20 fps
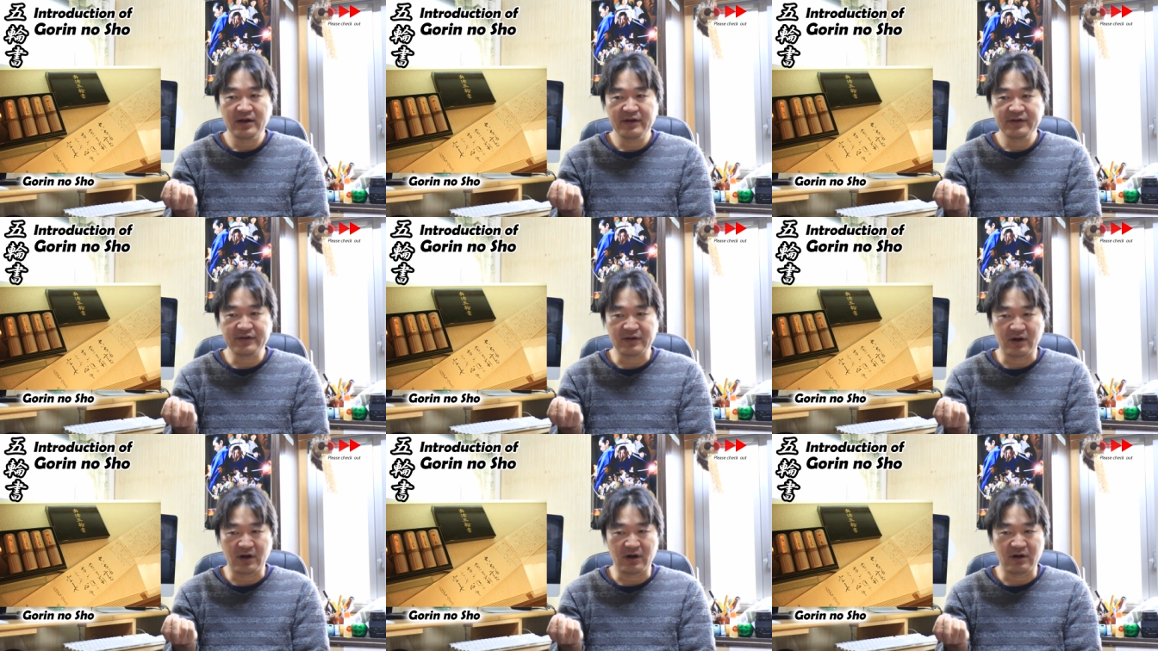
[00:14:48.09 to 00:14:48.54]

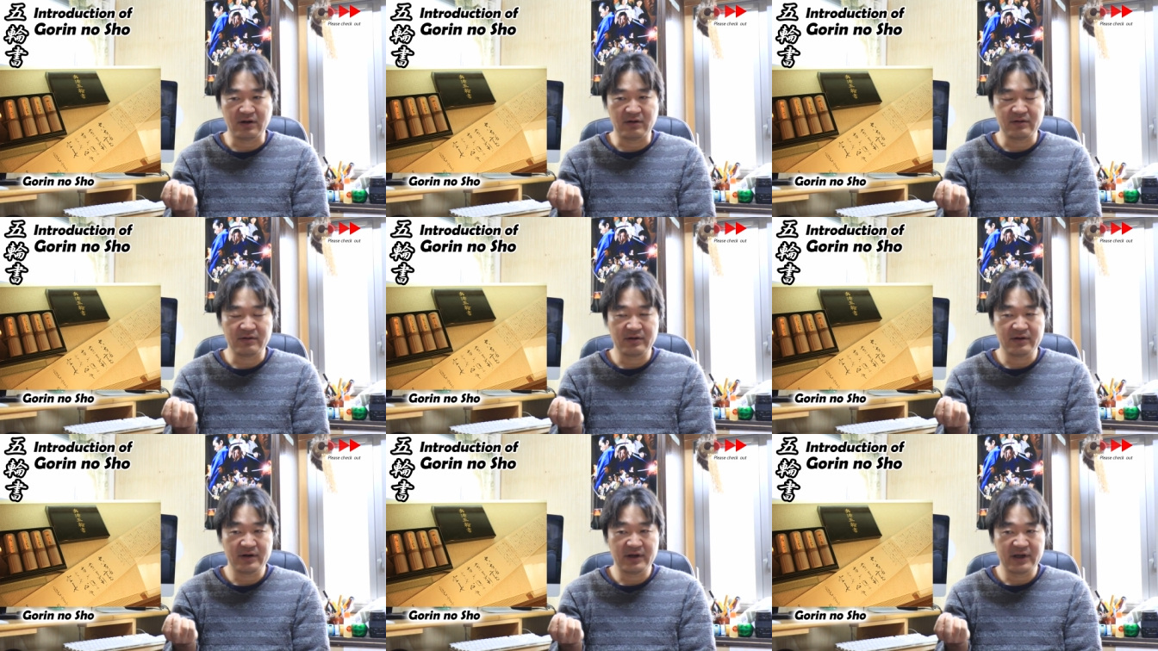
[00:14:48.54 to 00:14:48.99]
So
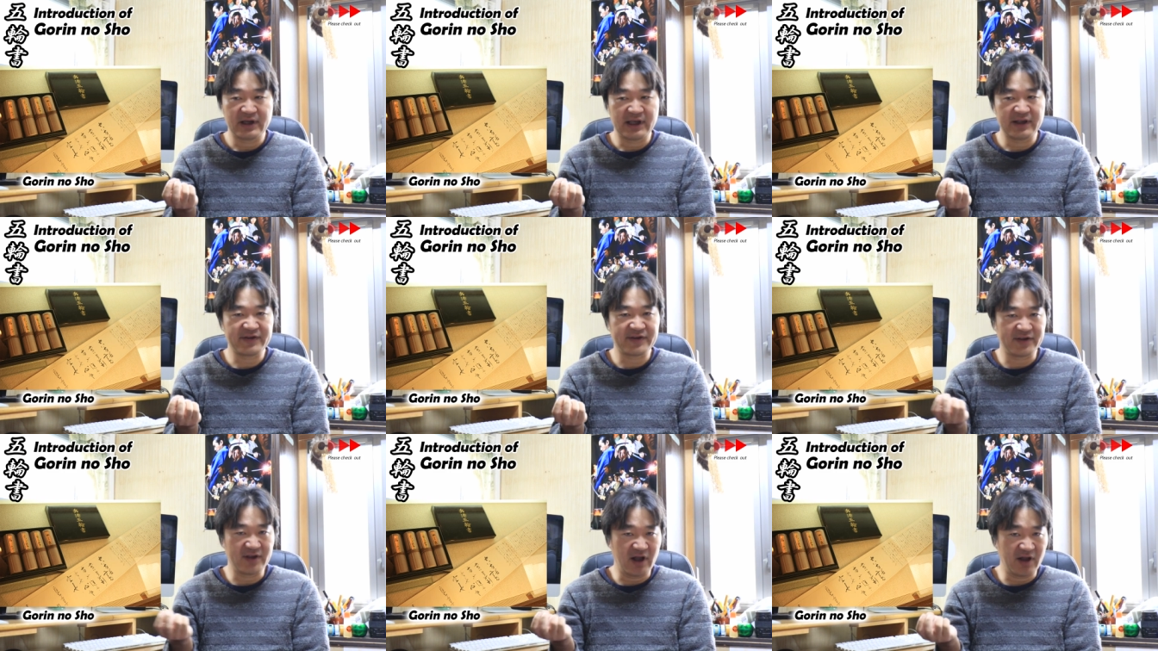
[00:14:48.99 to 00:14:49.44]

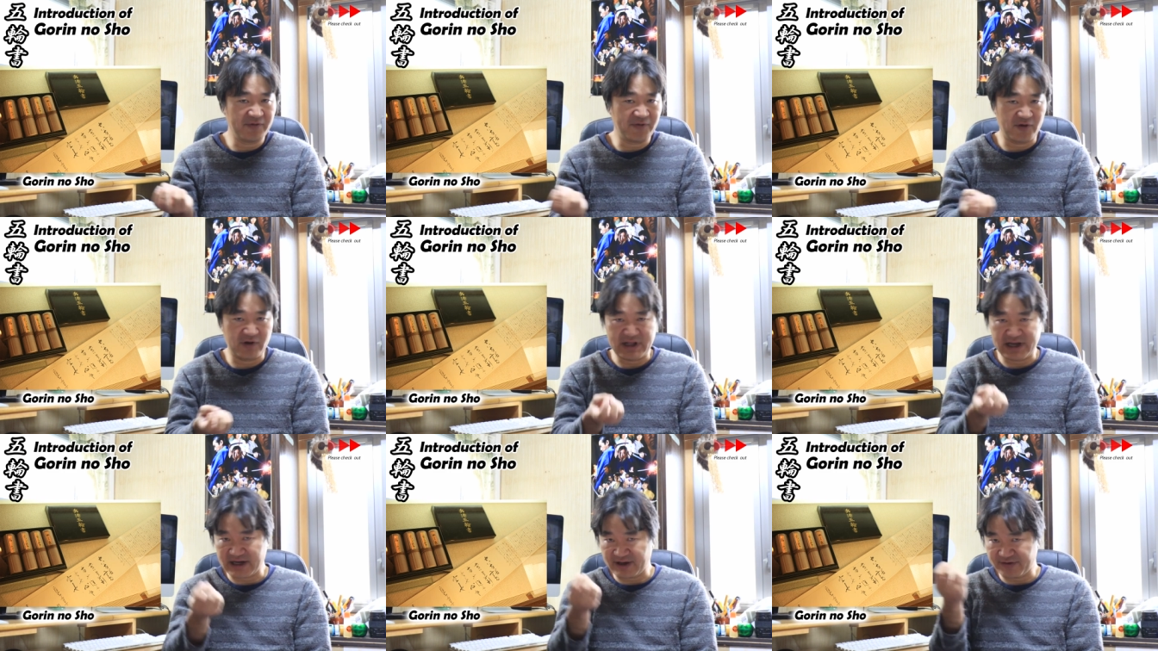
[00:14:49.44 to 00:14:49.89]
it's not
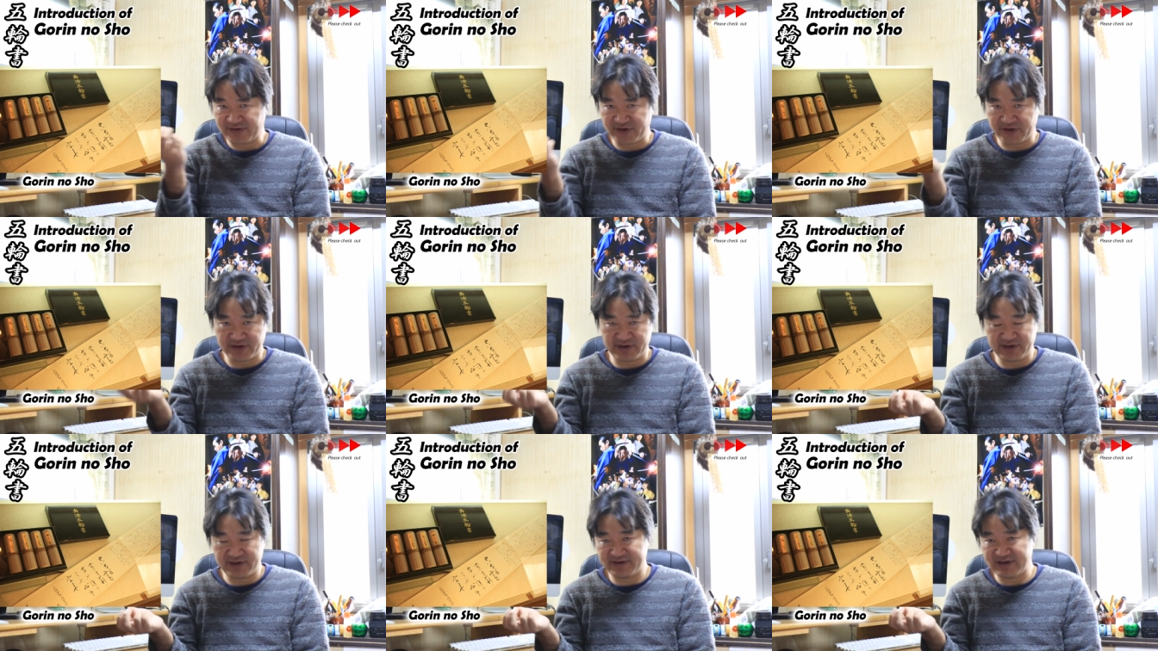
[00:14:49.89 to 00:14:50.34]
for like a
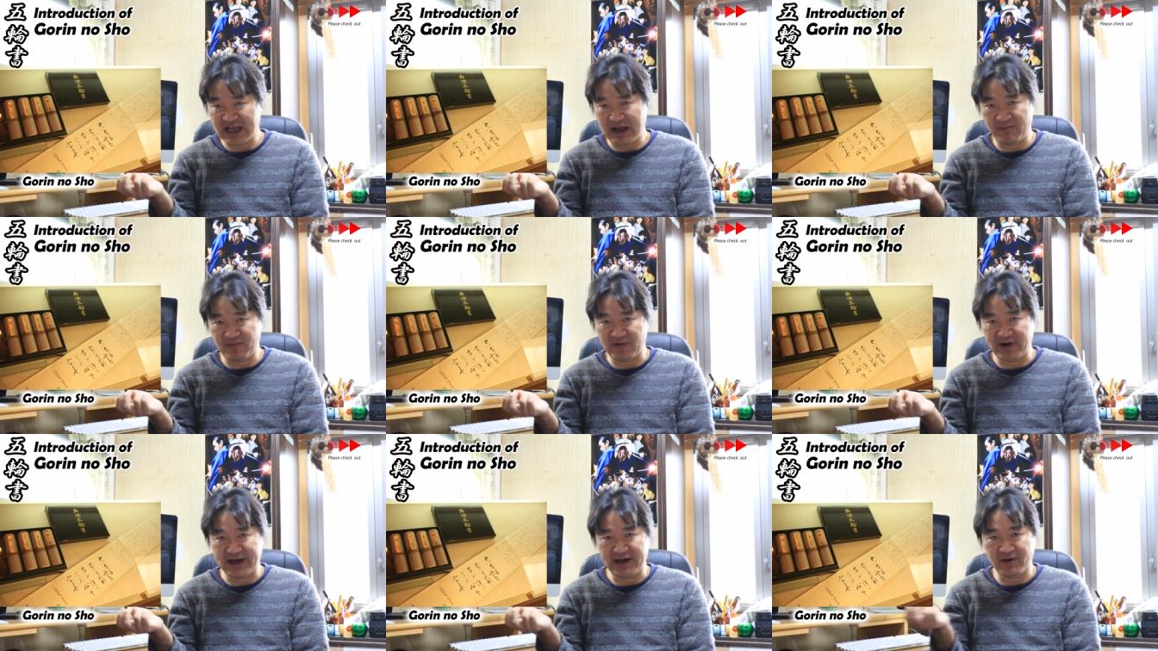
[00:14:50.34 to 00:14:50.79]

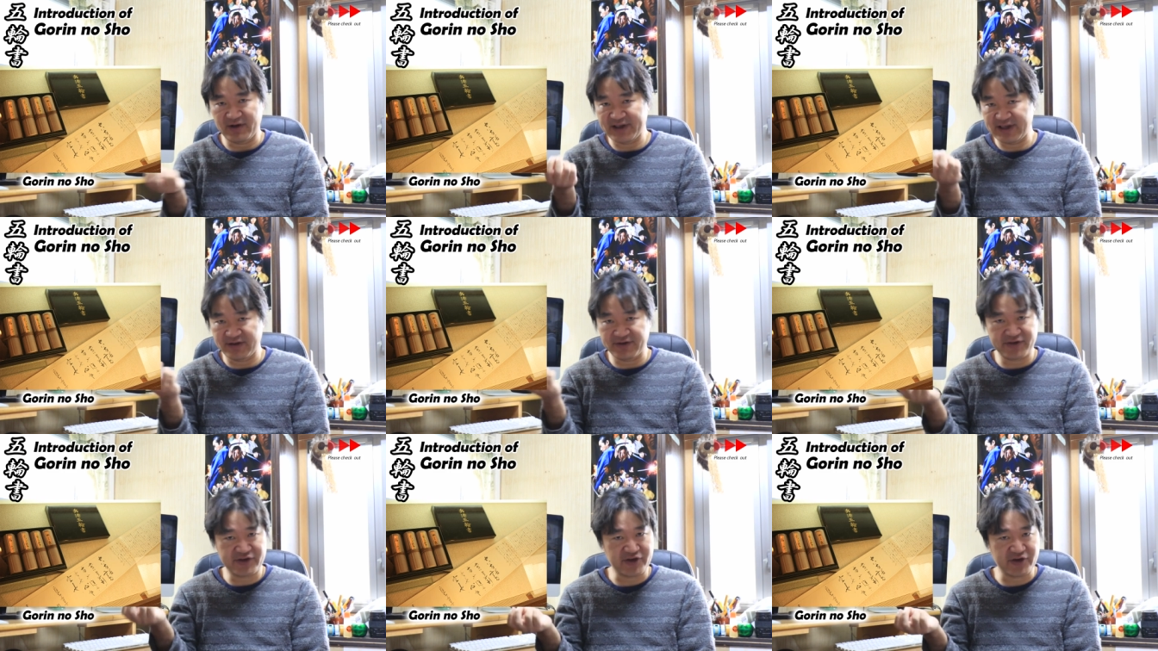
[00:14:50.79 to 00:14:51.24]
samurai or
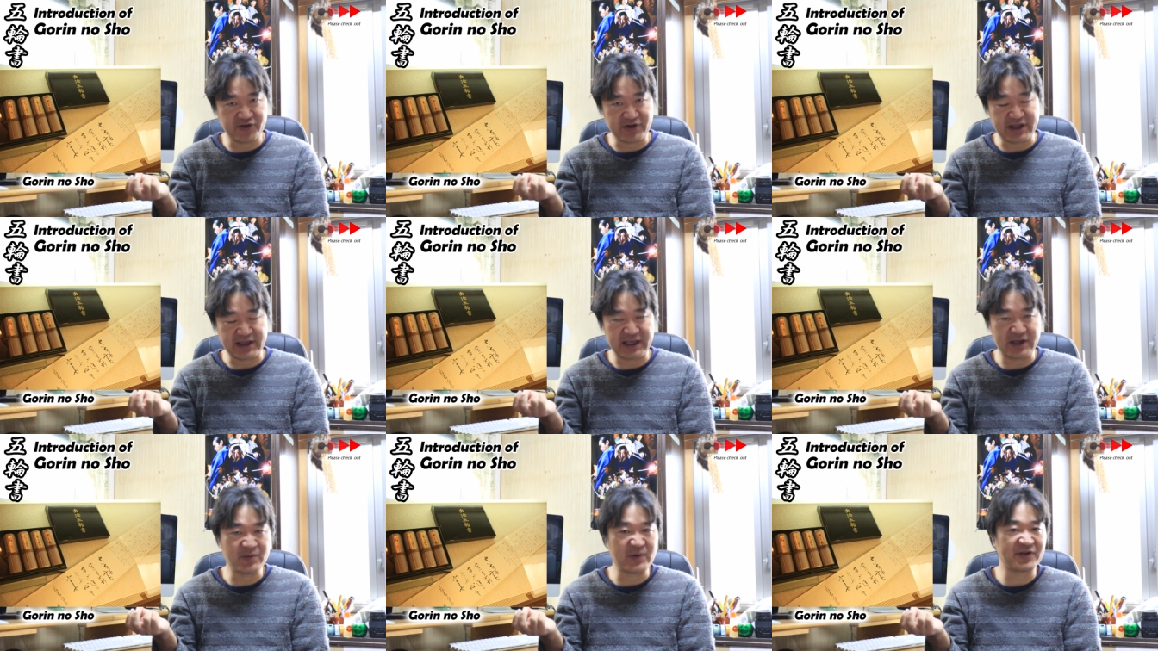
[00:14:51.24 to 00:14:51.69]
his
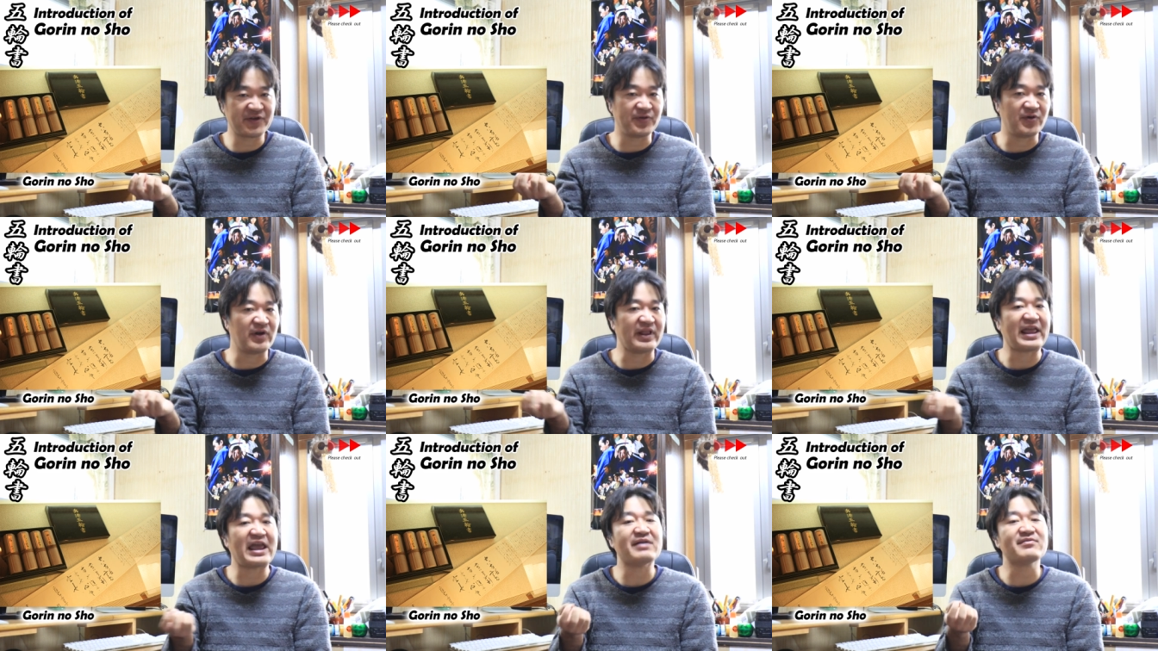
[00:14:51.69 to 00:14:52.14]
student. It was
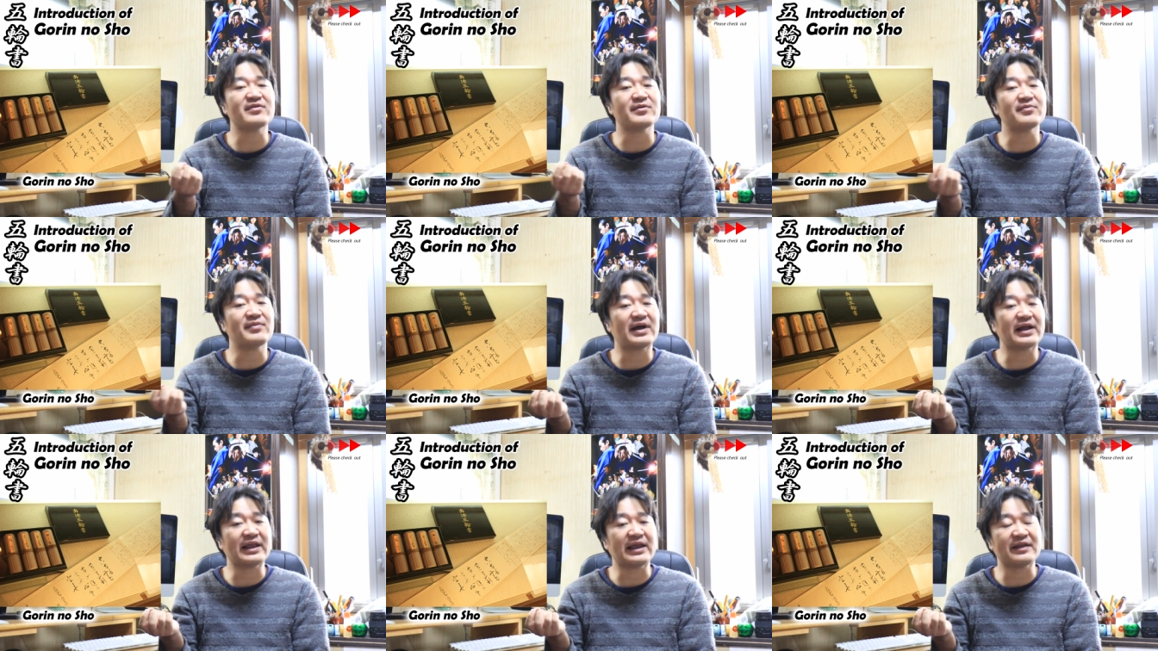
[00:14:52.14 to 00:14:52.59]
for
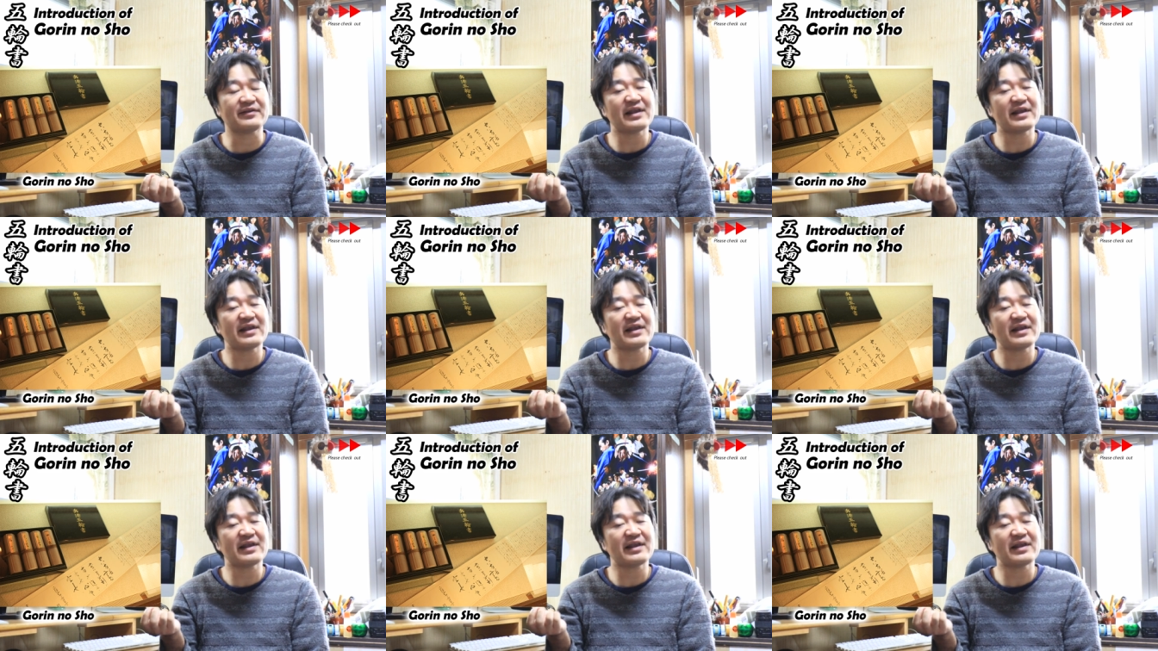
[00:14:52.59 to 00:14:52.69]
everybody.